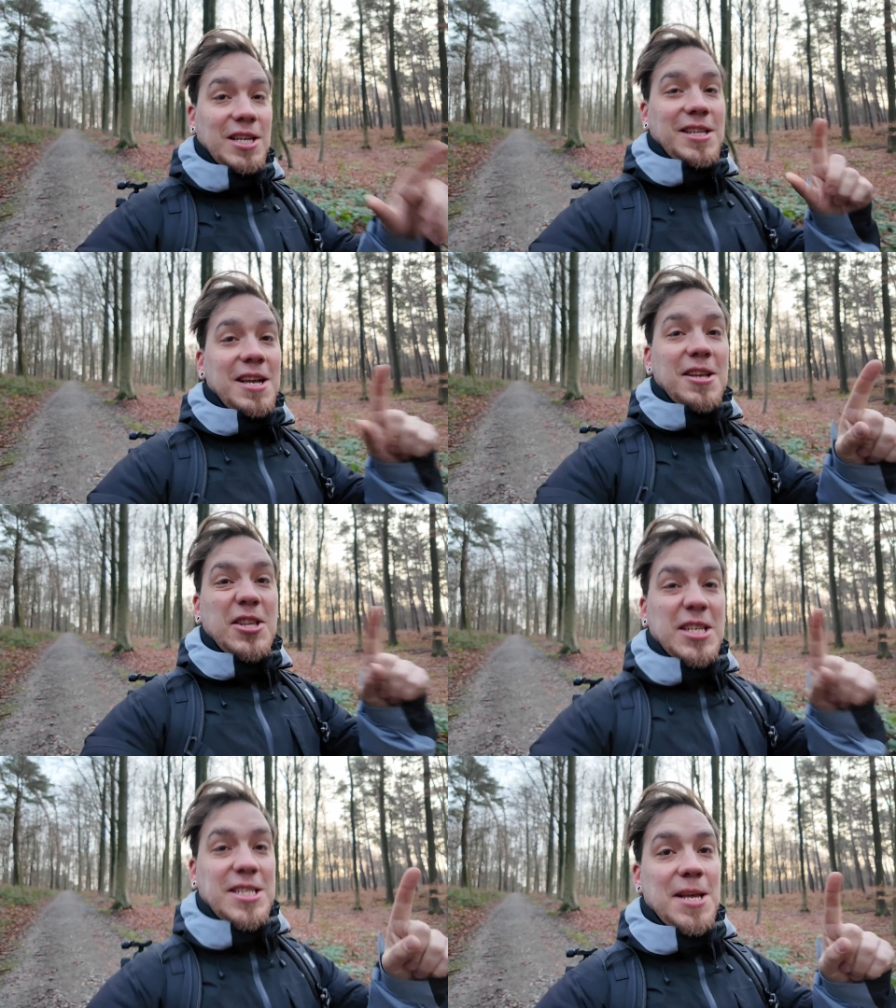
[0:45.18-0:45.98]
I think
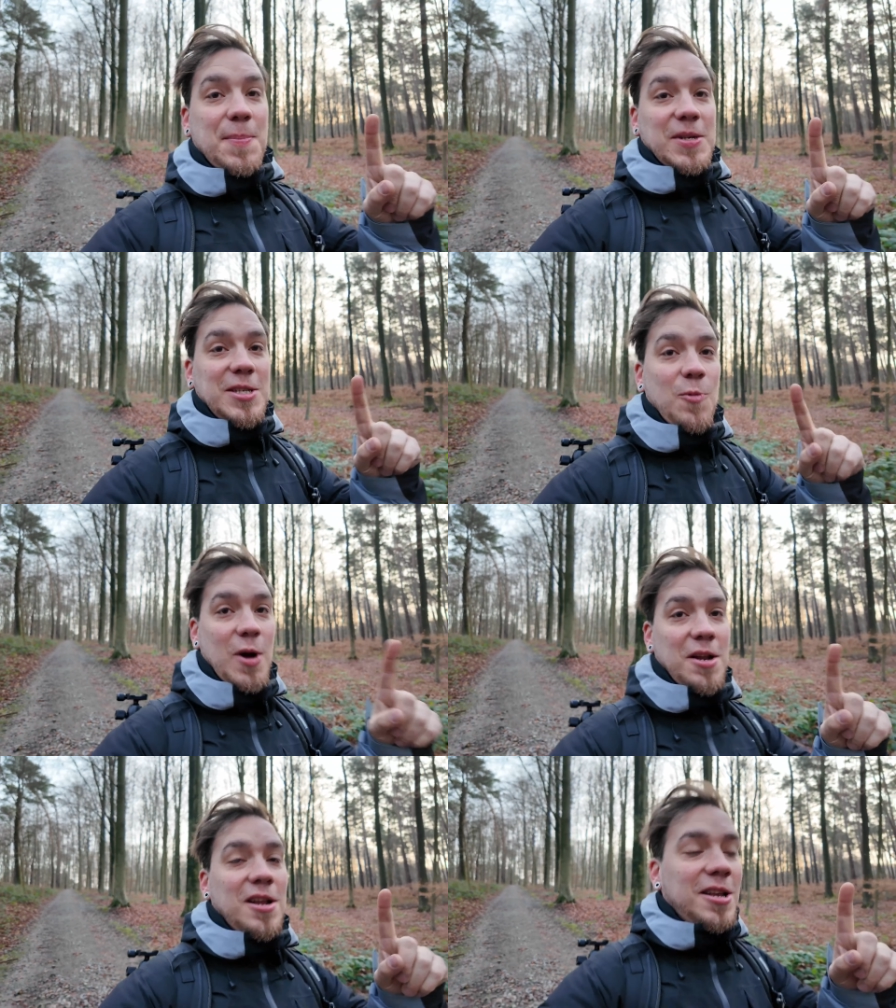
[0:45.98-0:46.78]
this tip is the
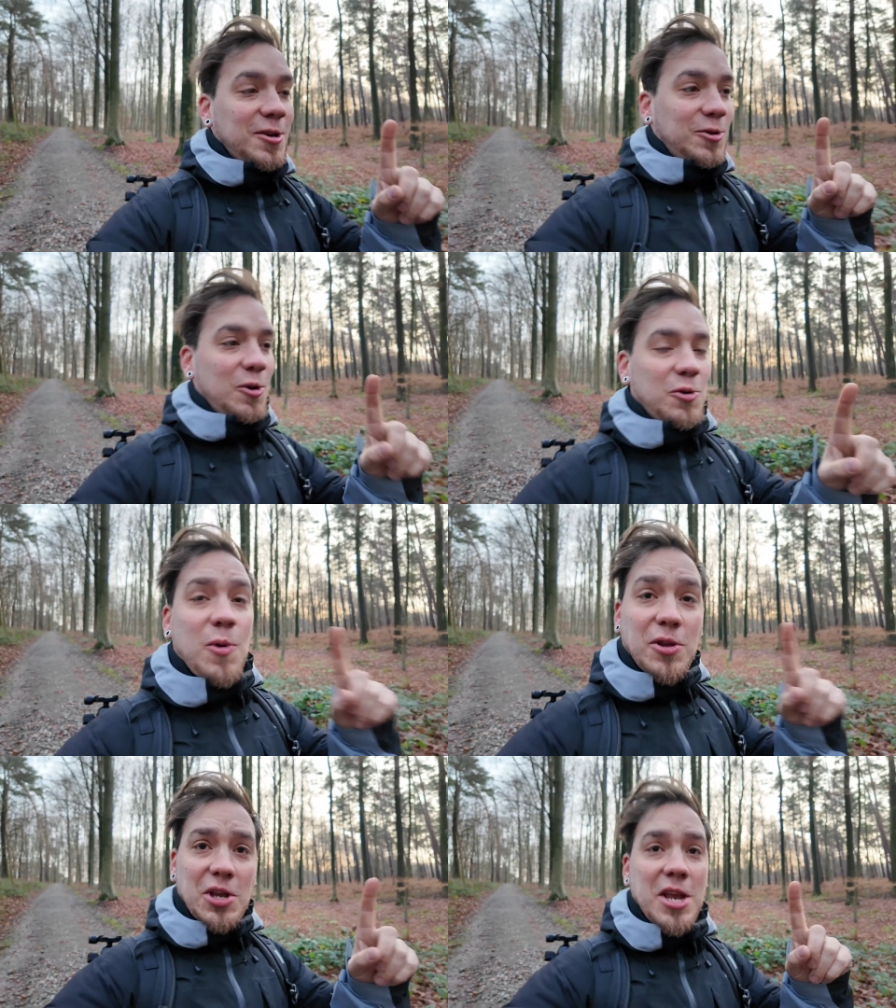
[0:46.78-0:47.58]
one you don't
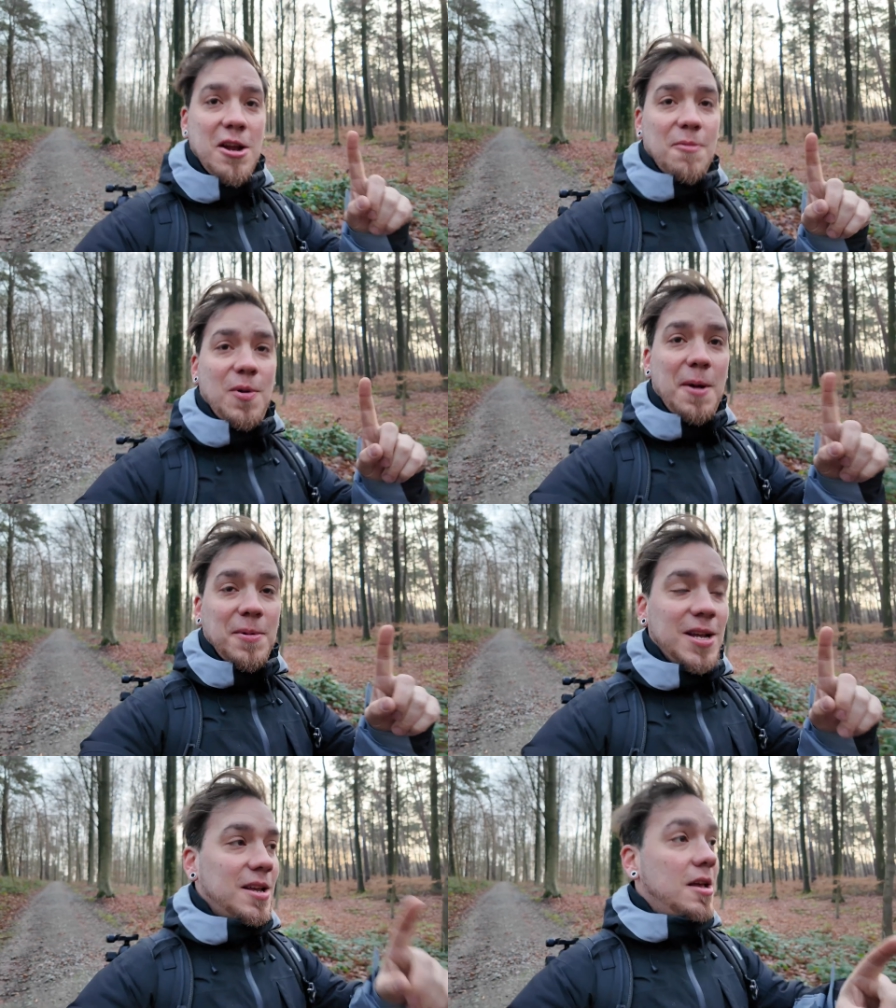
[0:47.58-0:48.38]
want to hear
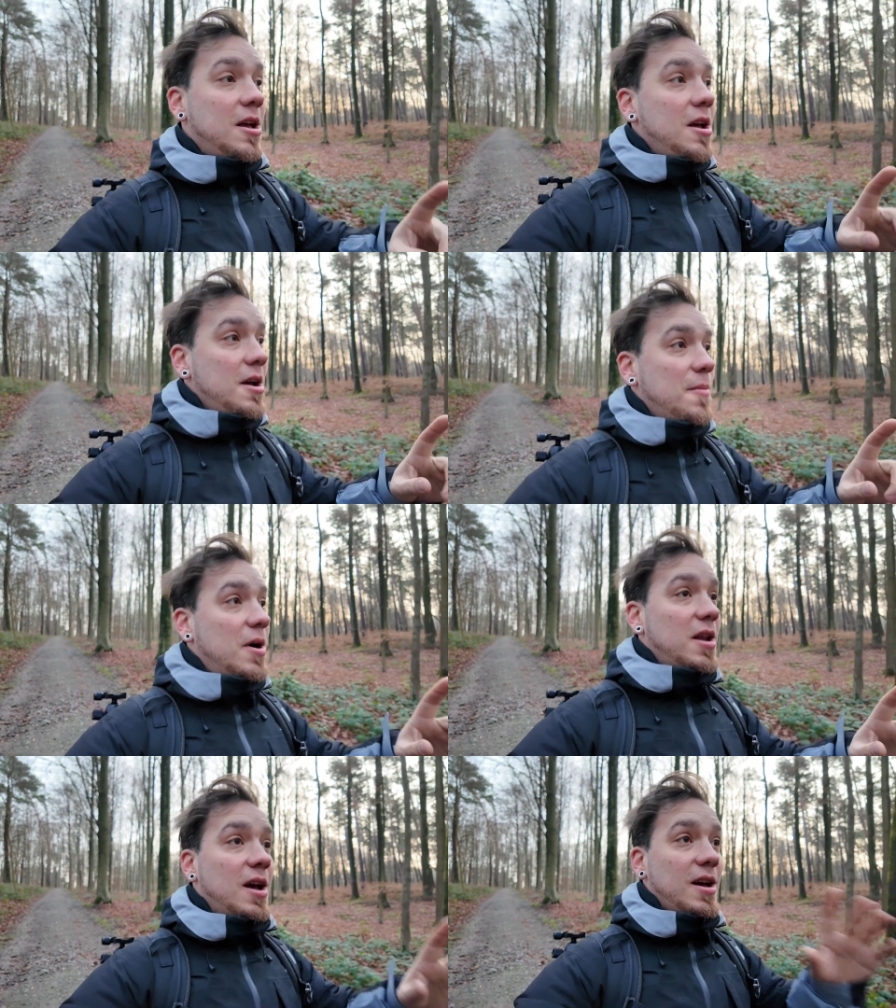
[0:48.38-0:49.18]
probably,
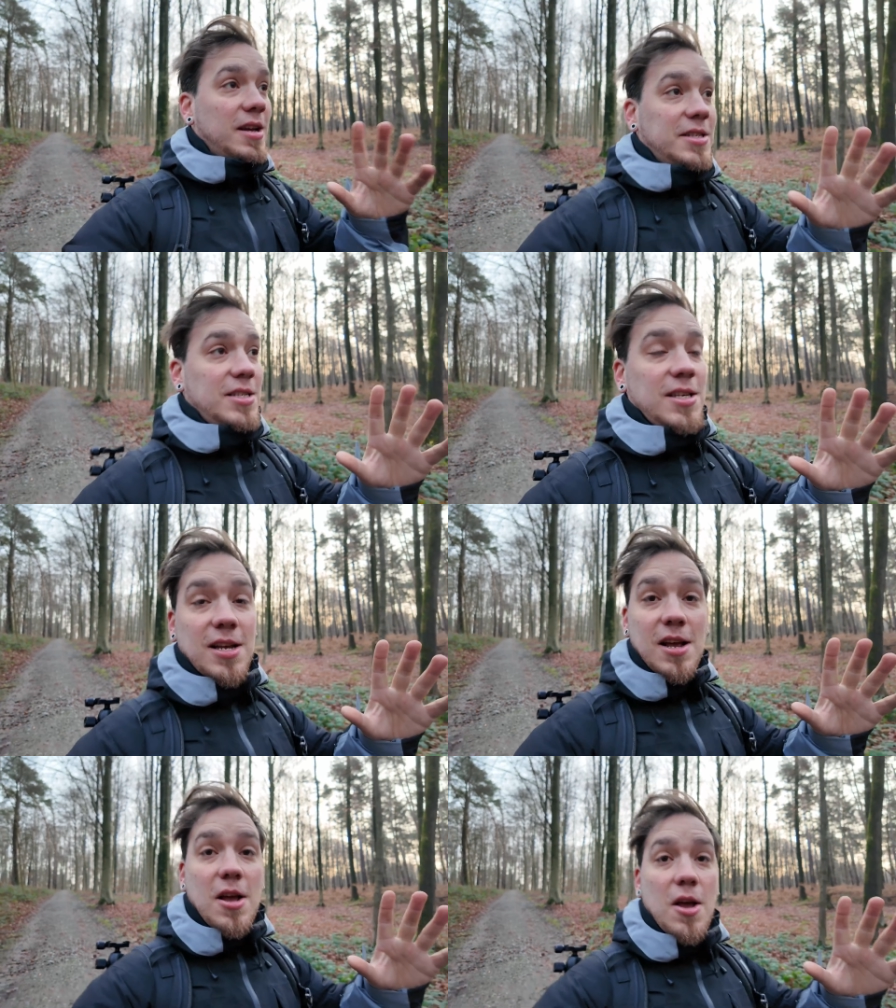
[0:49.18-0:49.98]
but it's
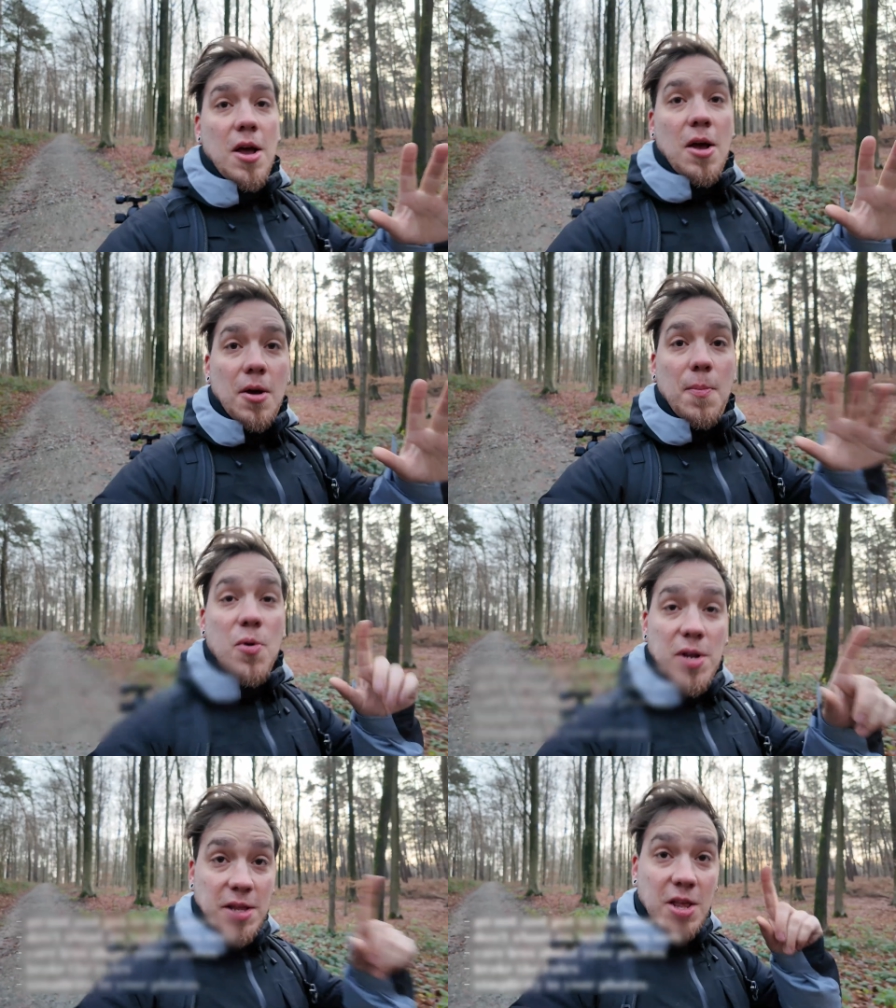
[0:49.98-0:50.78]

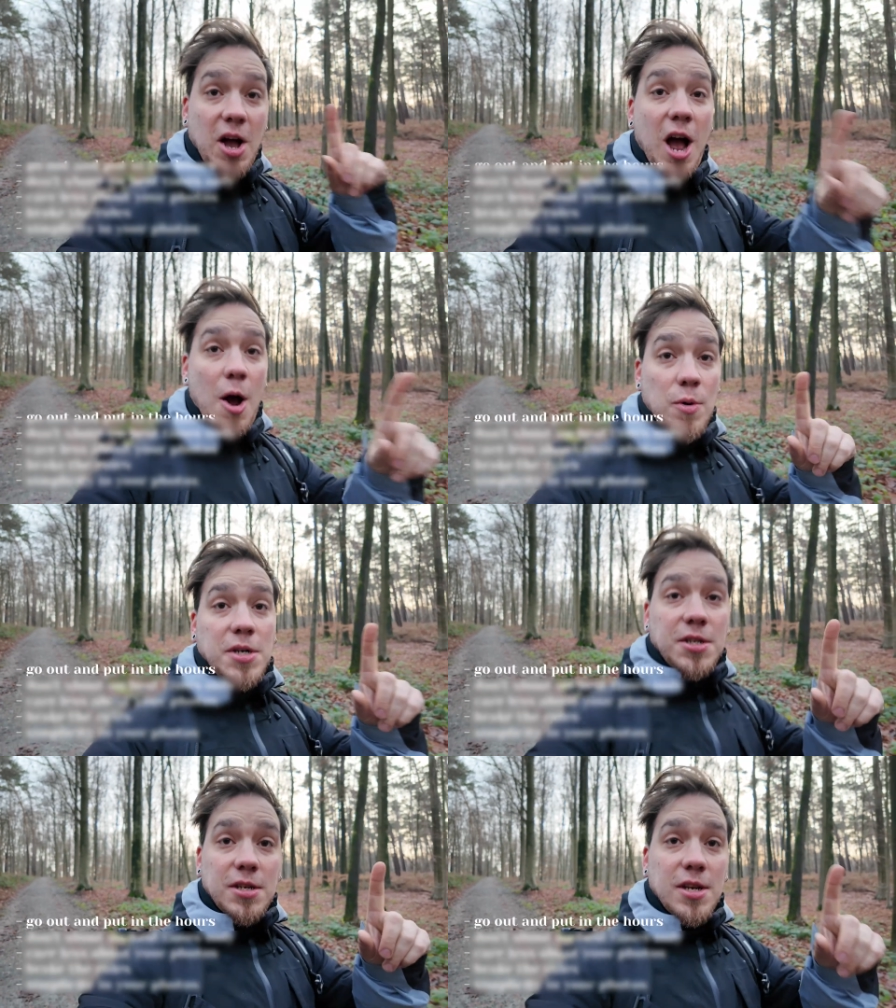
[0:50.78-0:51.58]
put in the
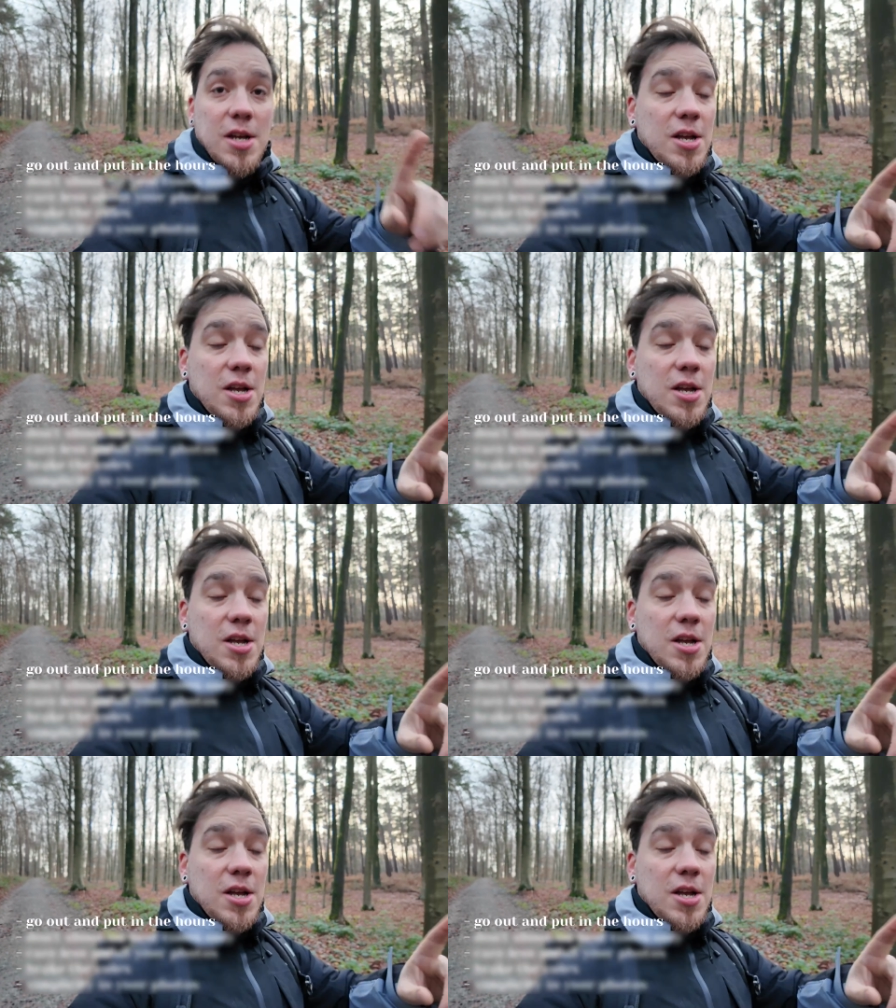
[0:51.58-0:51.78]
hours.